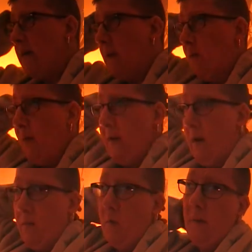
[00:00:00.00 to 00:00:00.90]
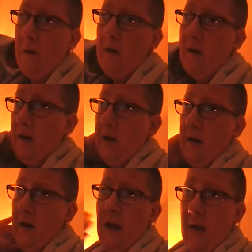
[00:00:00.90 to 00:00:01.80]
not with it at the moment.
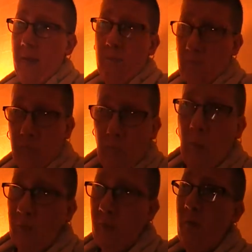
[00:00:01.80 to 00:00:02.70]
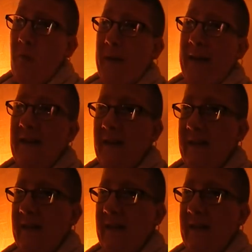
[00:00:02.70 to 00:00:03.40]
Nothing wrong with me.